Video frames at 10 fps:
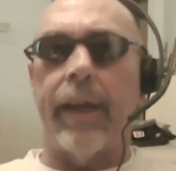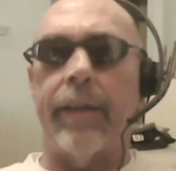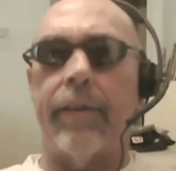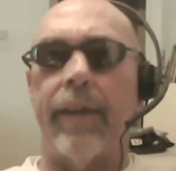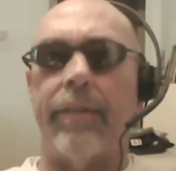
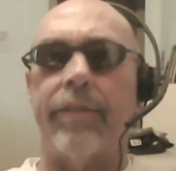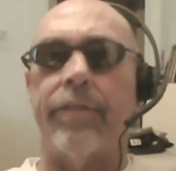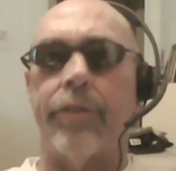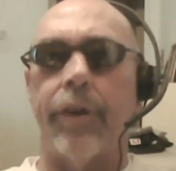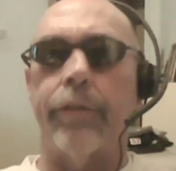d- I
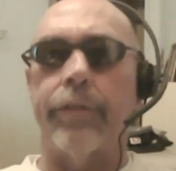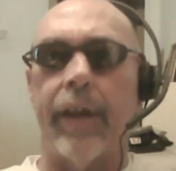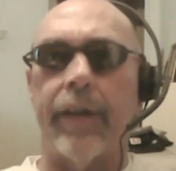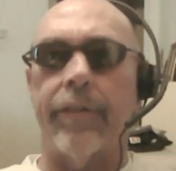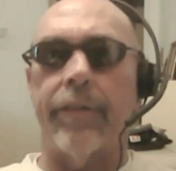just chose
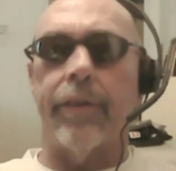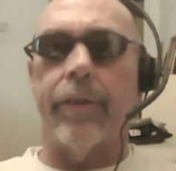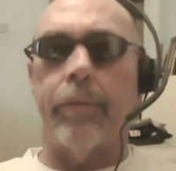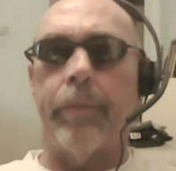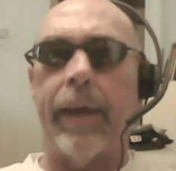not to
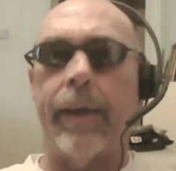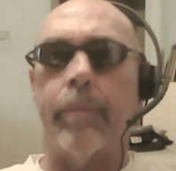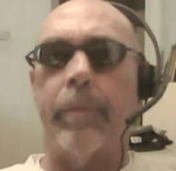circle back